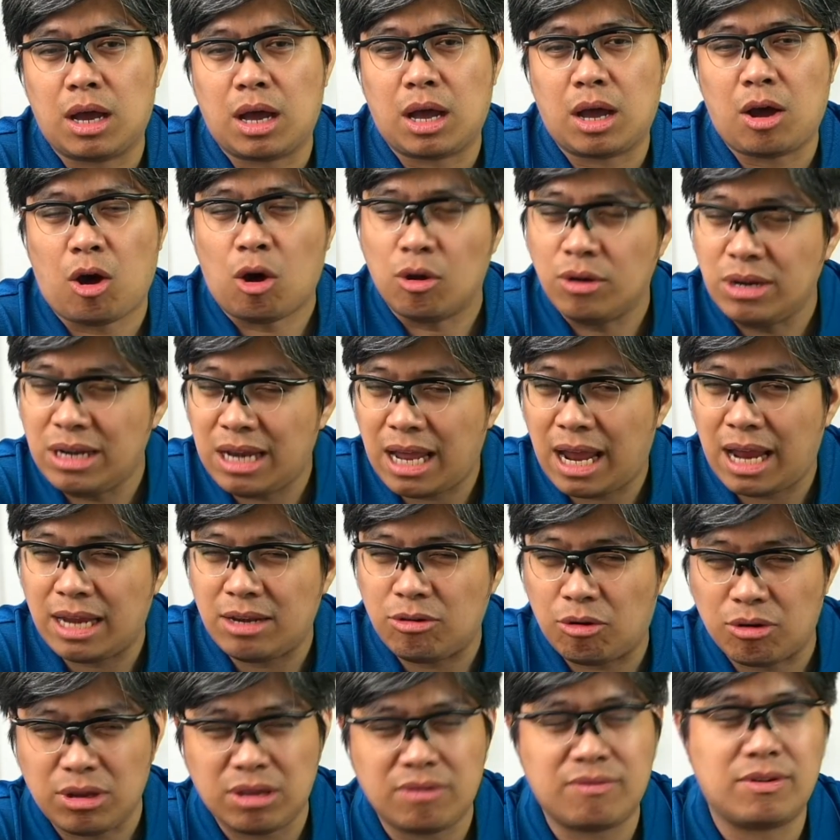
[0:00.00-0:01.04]
online
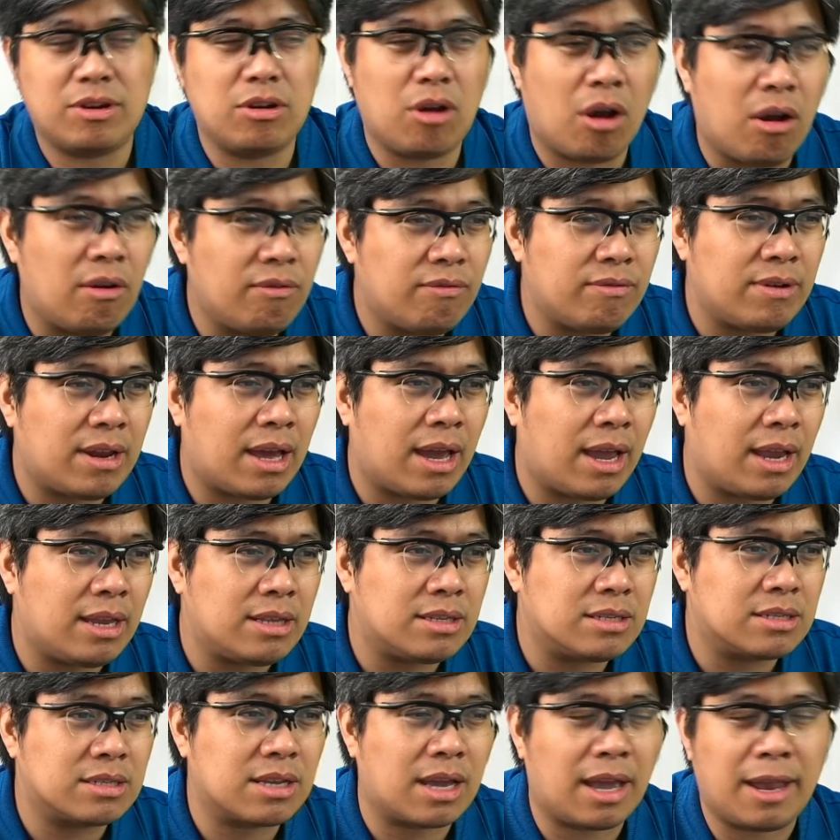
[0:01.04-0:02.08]
or even offline.
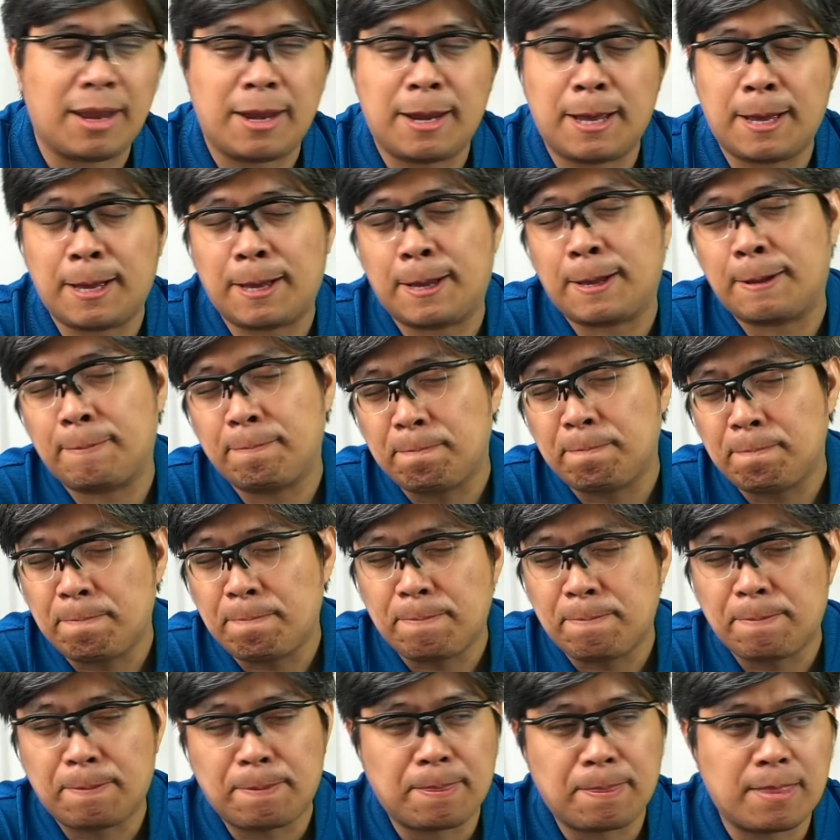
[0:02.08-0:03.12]
It's kind of,
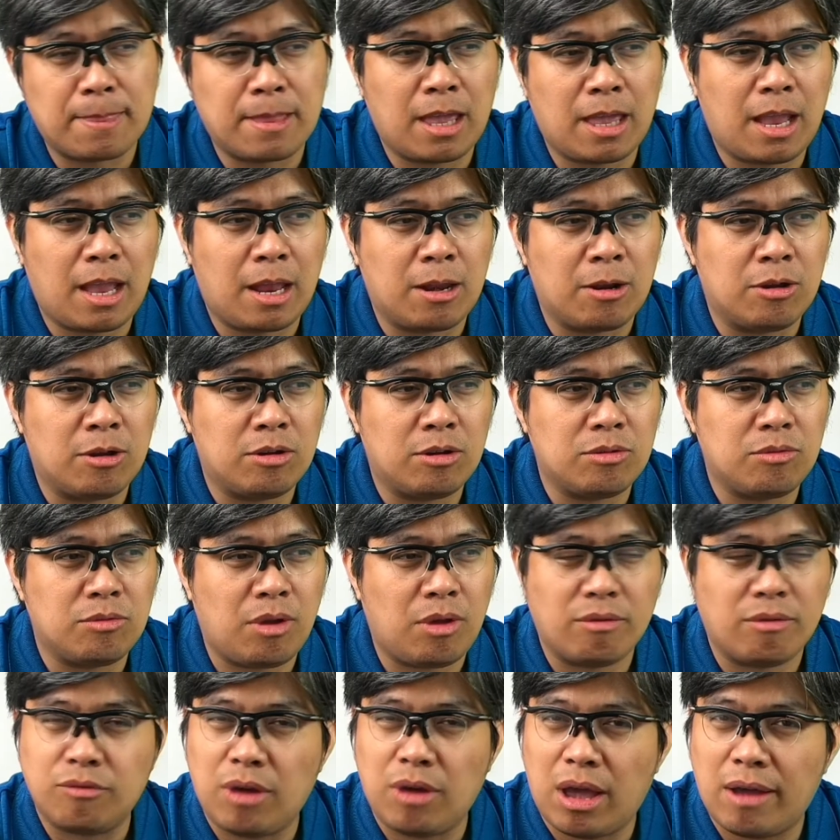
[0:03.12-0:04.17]
you know,
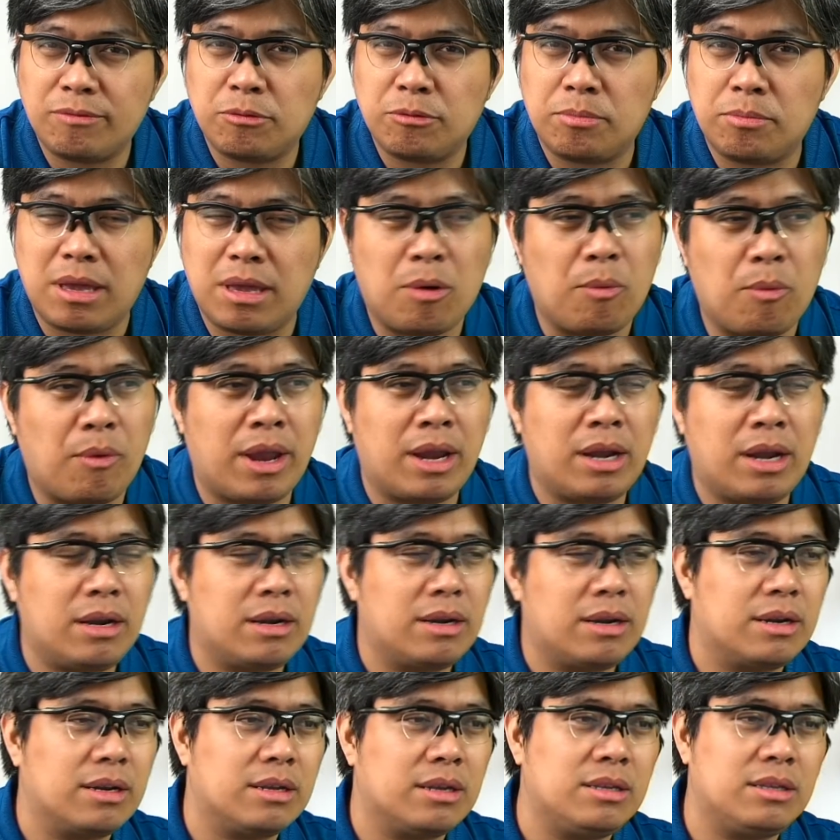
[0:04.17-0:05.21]
we have to be aware,
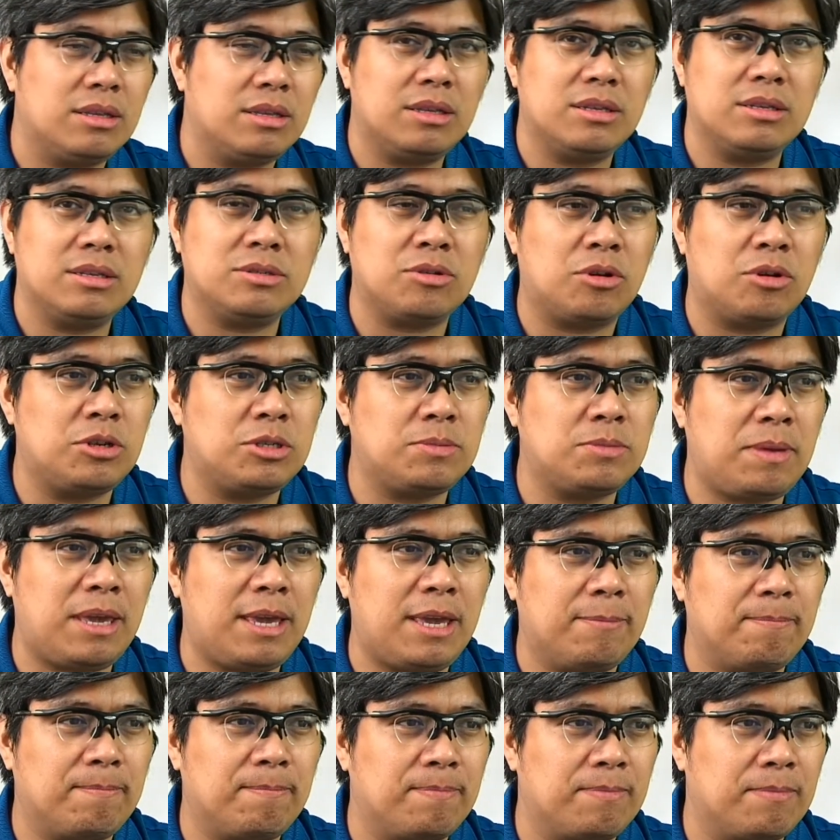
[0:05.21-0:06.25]
so to speak.